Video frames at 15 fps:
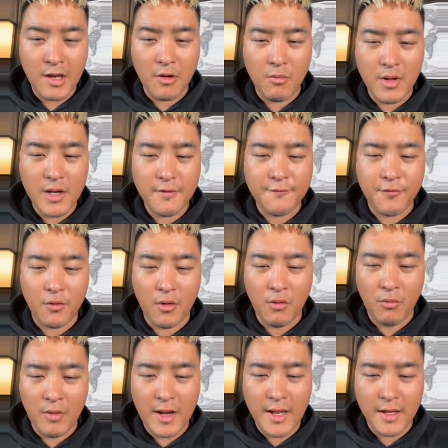Get ready
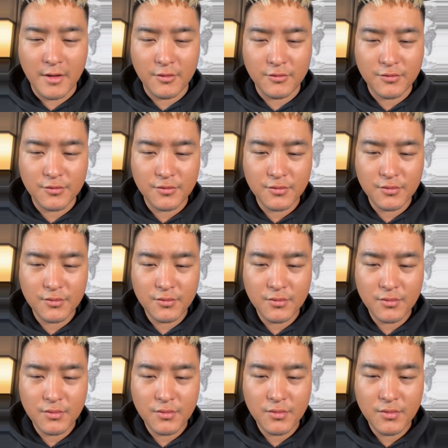for a raise.
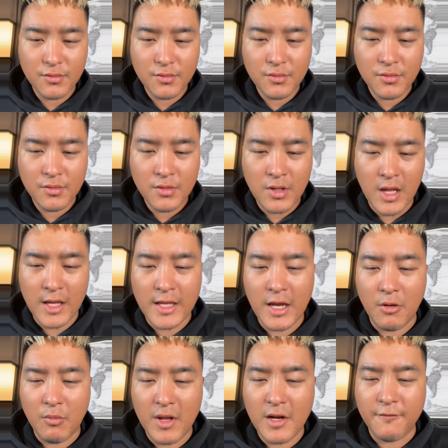
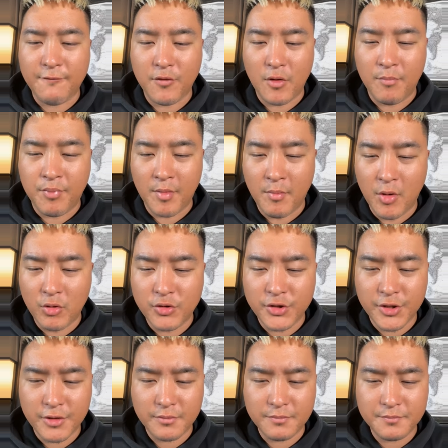And get ready for a
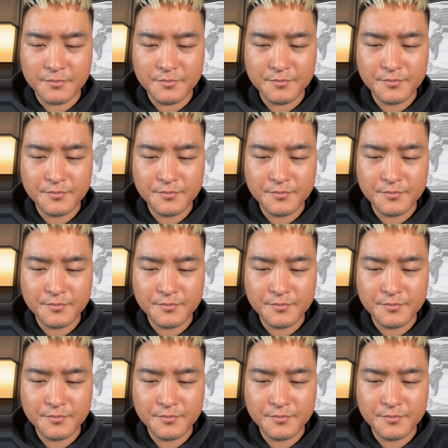promotion